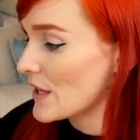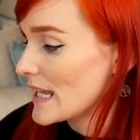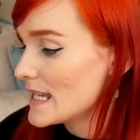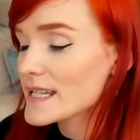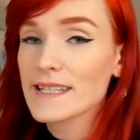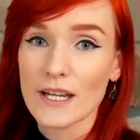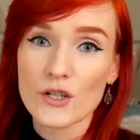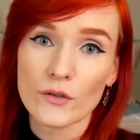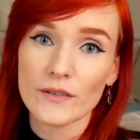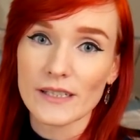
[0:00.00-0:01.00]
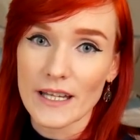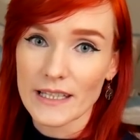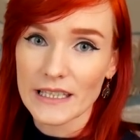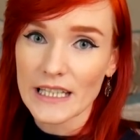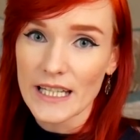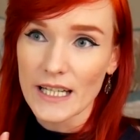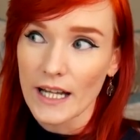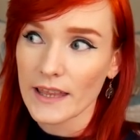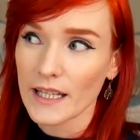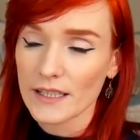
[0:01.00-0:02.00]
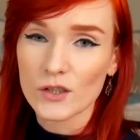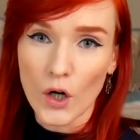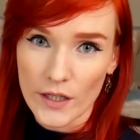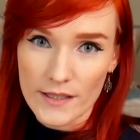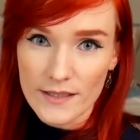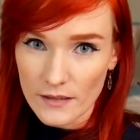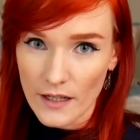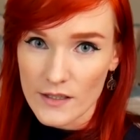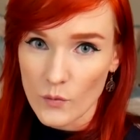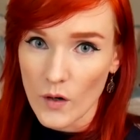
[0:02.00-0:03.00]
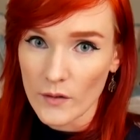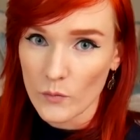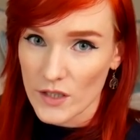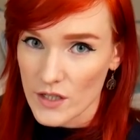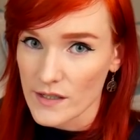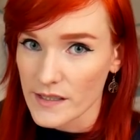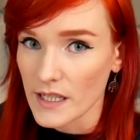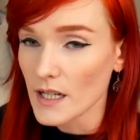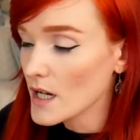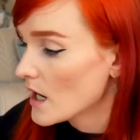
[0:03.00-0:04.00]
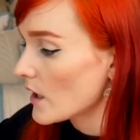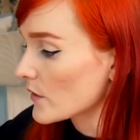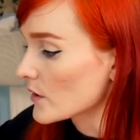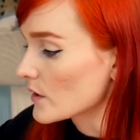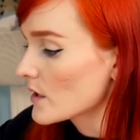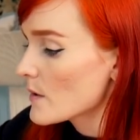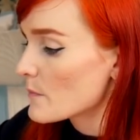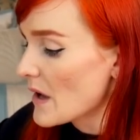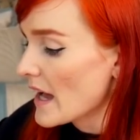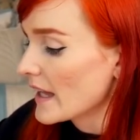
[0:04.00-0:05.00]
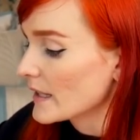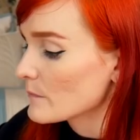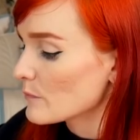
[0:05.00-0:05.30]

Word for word: the essentials and then the, I think it's Garden Select one, which is the other bag.